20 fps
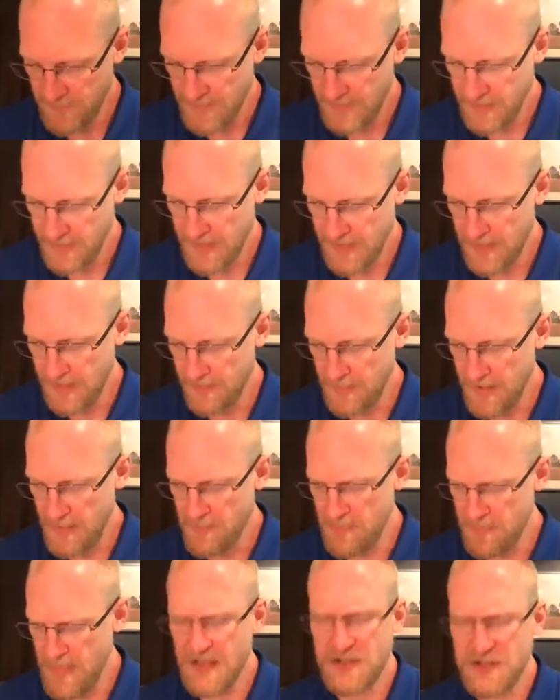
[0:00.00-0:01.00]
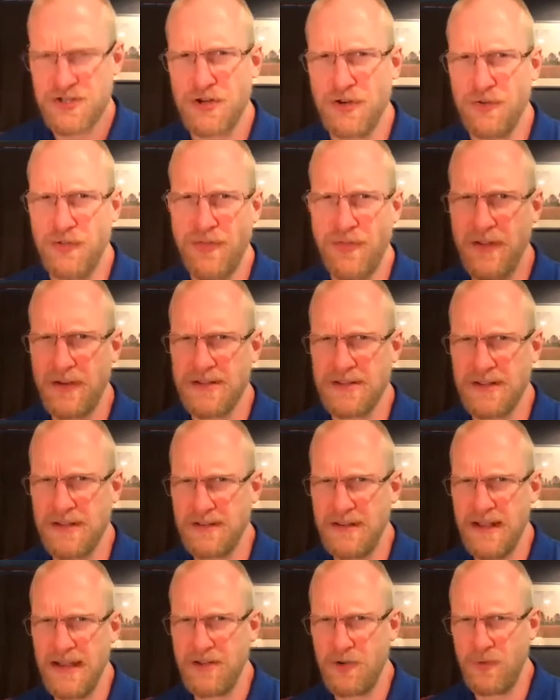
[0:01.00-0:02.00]
I'm not sure that there's
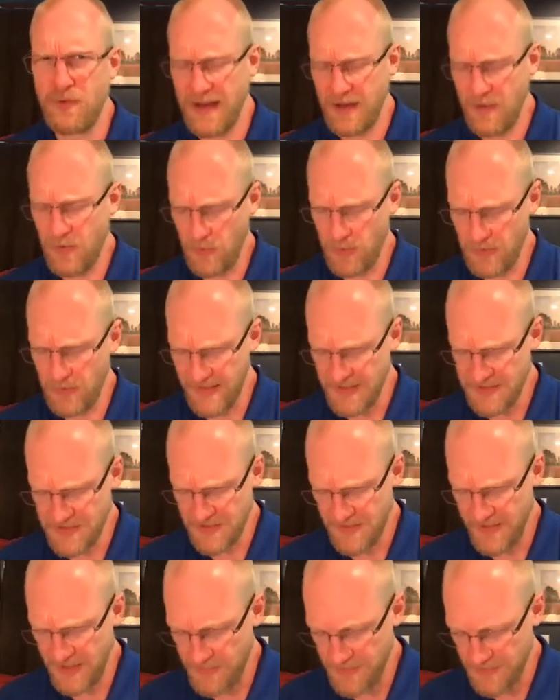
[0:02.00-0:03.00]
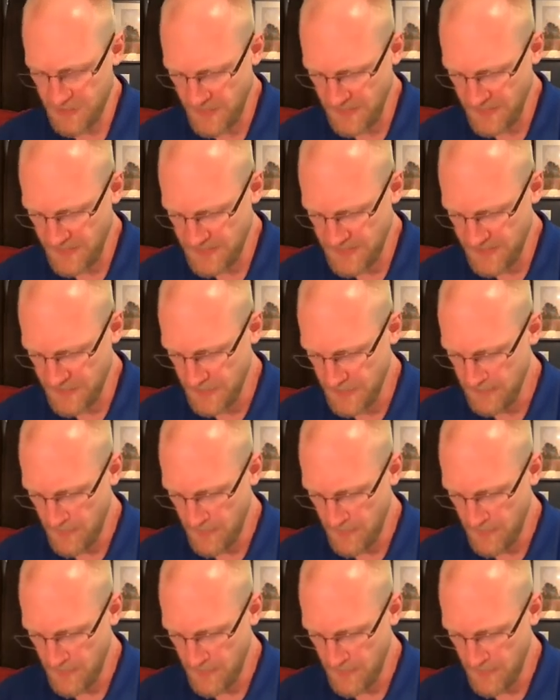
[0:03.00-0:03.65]
a direct correlation there between the two.